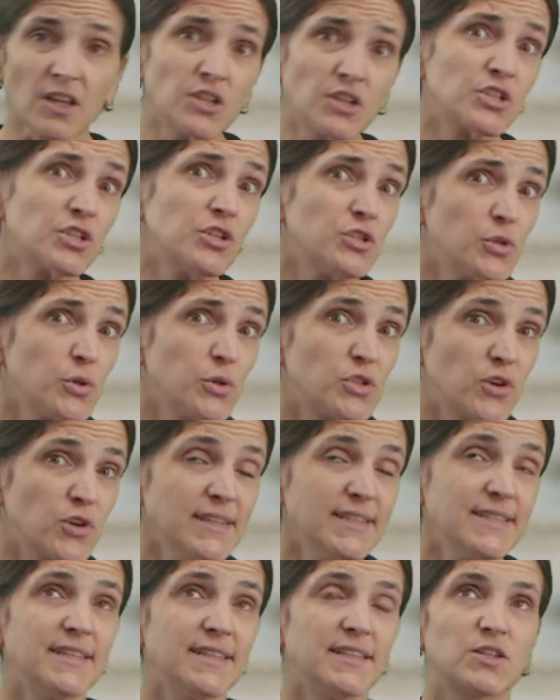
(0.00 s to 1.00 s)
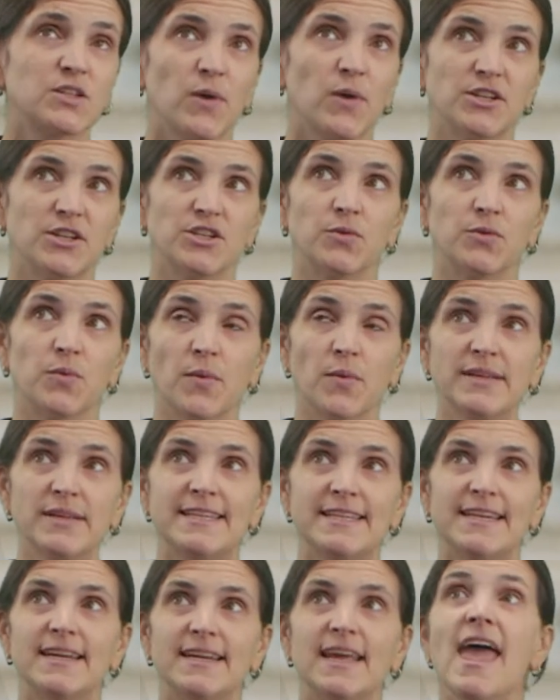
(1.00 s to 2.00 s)
So to address this question, what we
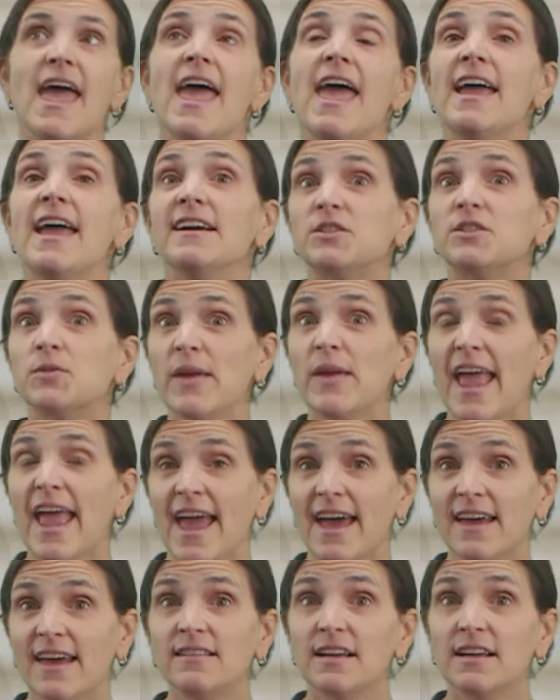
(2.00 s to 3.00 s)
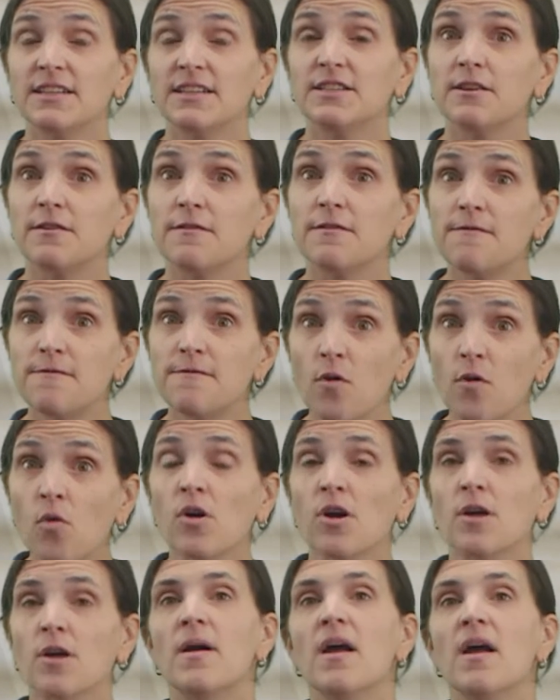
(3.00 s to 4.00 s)
did is we analyzed the
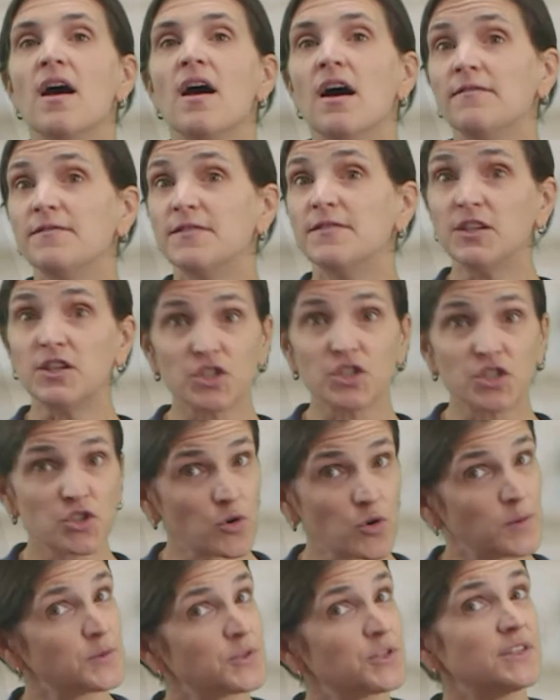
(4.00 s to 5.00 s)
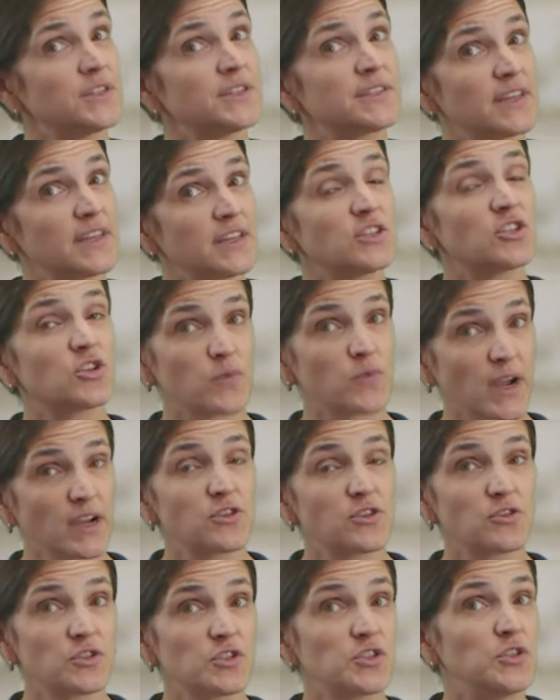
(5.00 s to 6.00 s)
form of the descriptions that
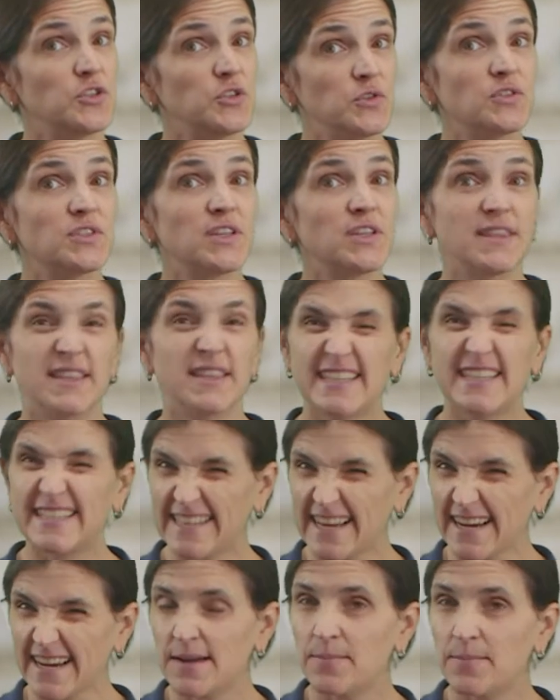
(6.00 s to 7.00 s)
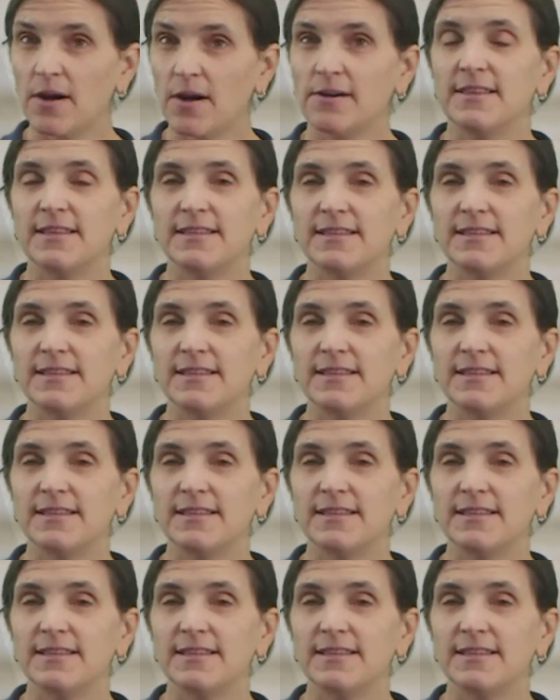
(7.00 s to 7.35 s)
directors used in the second part